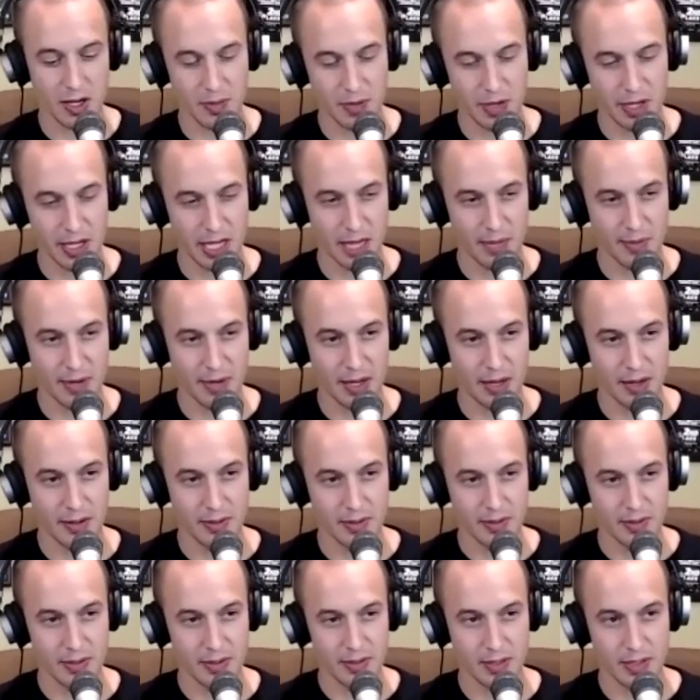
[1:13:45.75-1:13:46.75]
when it came out,
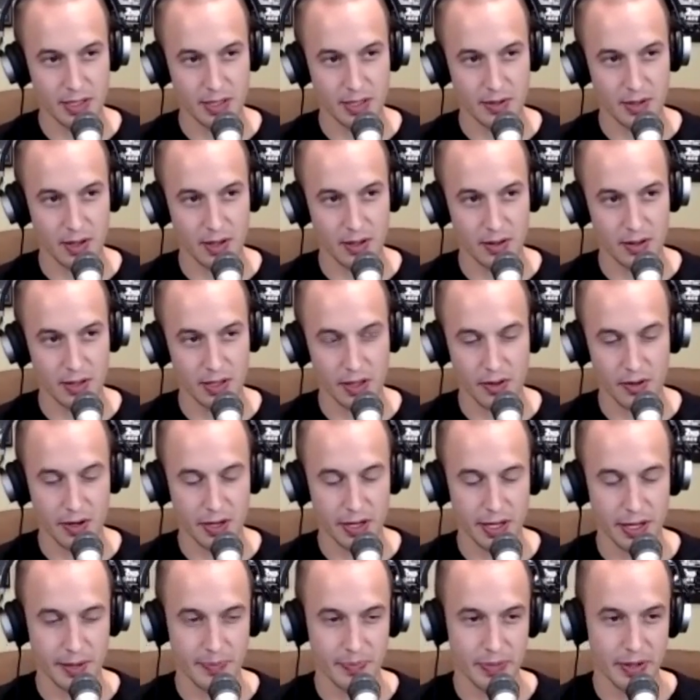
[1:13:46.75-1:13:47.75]
the other
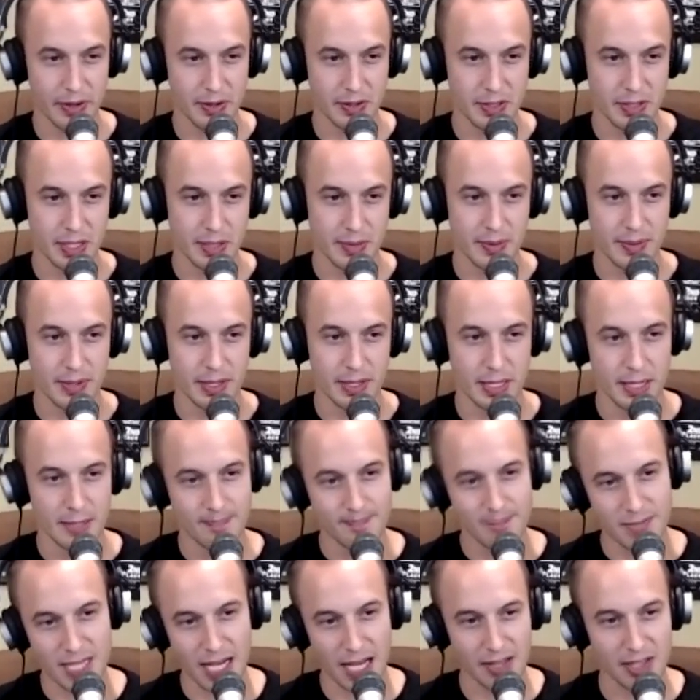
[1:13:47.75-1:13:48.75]
day, I was like,
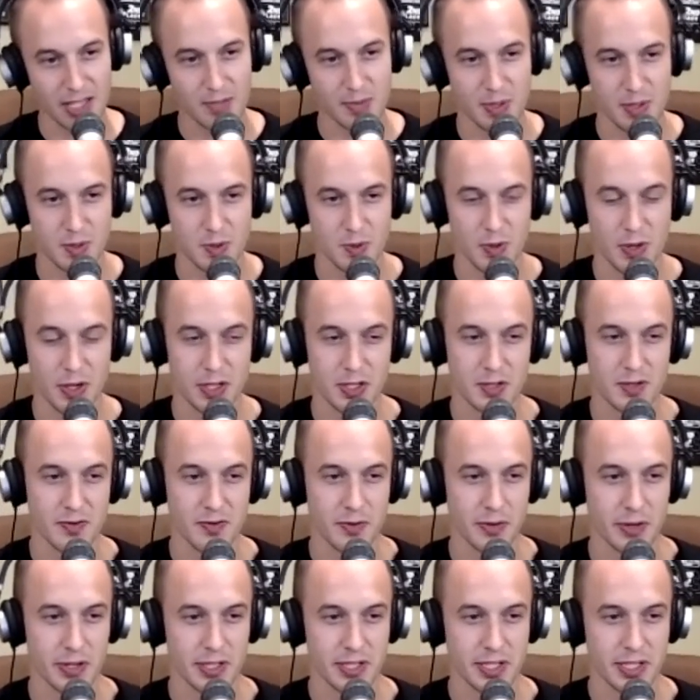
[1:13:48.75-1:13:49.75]
God, this makes me want a
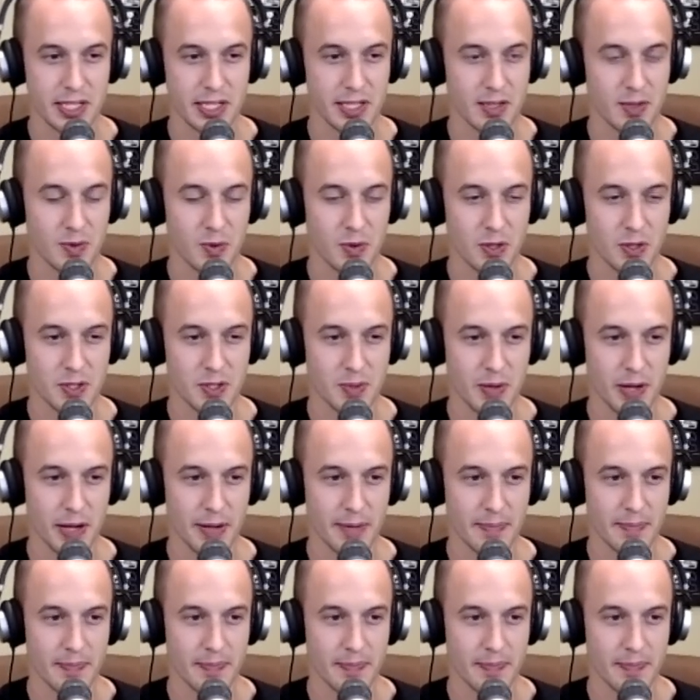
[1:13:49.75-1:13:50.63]
240Z in the worst way.